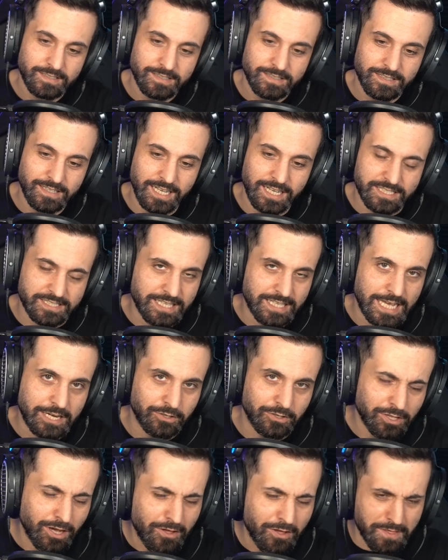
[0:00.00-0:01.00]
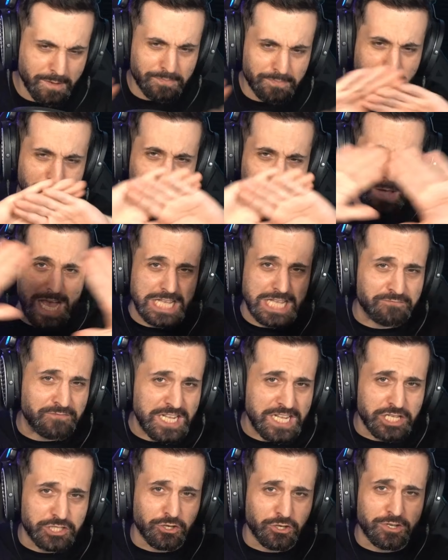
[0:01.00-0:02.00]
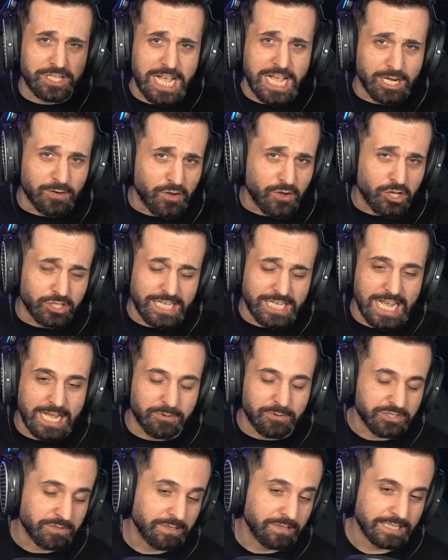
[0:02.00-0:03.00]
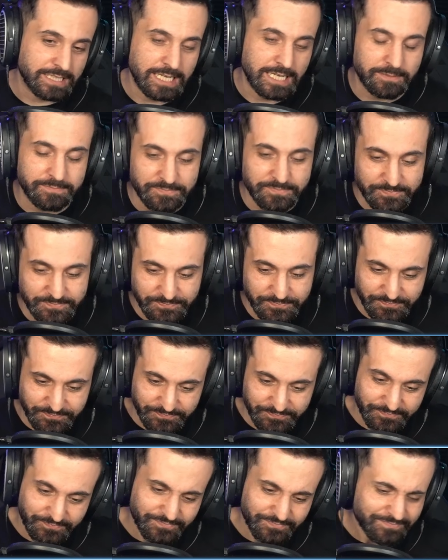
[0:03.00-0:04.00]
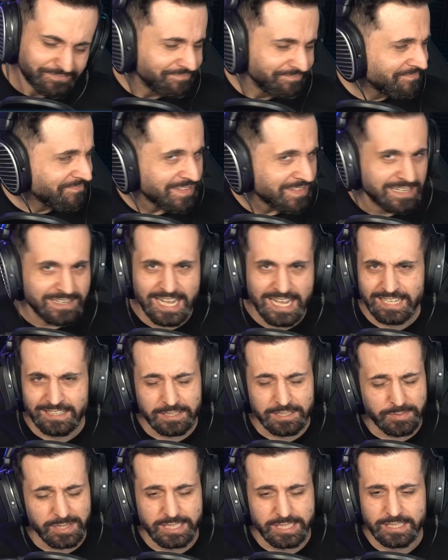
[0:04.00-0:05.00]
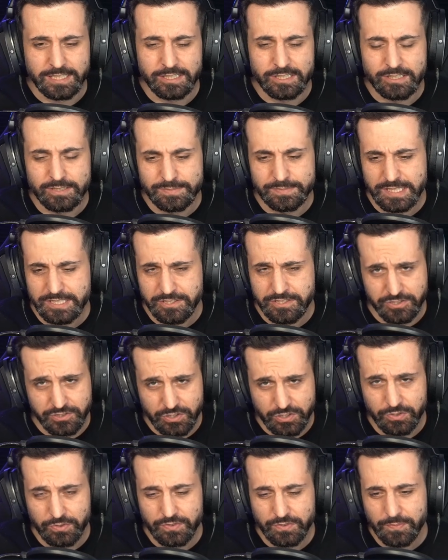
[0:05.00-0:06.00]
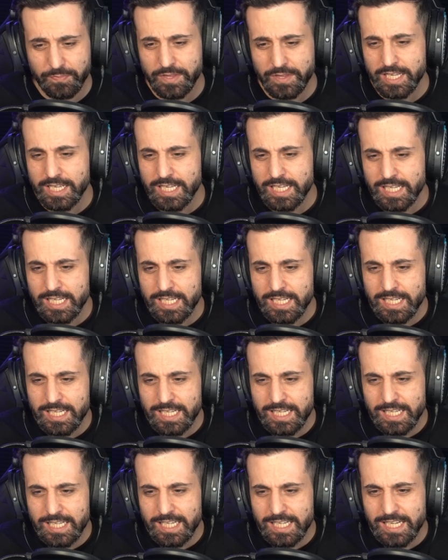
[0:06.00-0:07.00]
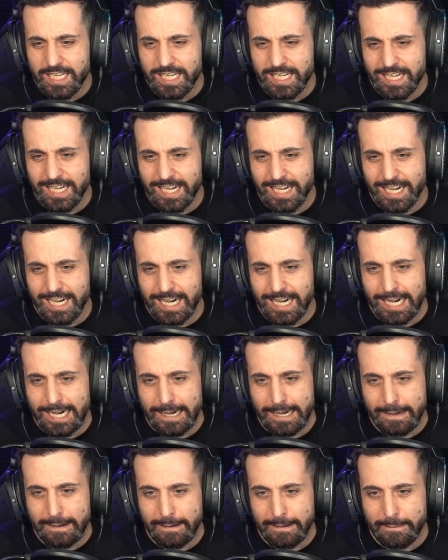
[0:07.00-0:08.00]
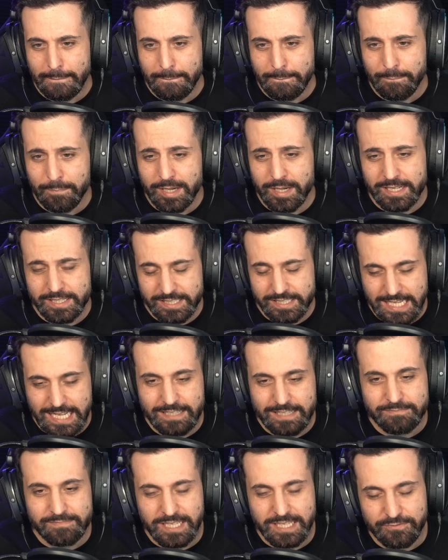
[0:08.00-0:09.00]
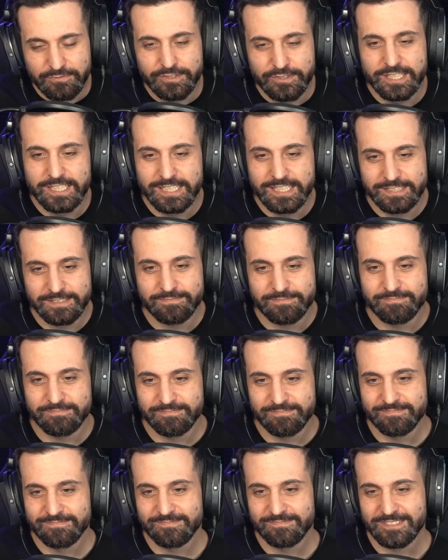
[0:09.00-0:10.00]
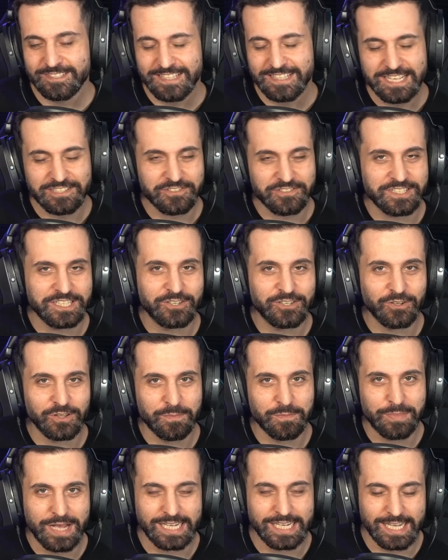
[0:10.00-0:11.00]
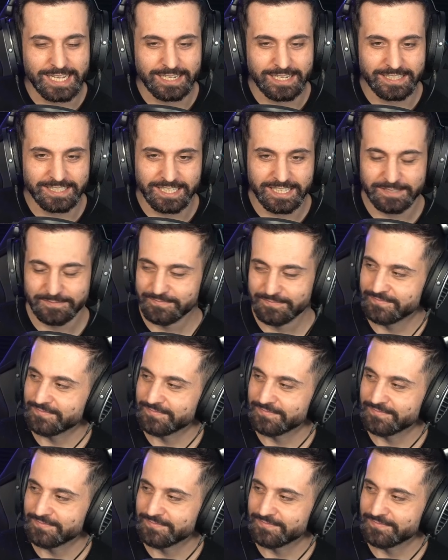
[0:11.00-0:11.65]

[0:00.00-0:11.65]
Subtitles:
It's titled, "Oh, the best Venusaur deck of all time," or something like that. Not clickbaiting at all. It's just truth. But yeah, definitely, it's nice to see Golem back at it again.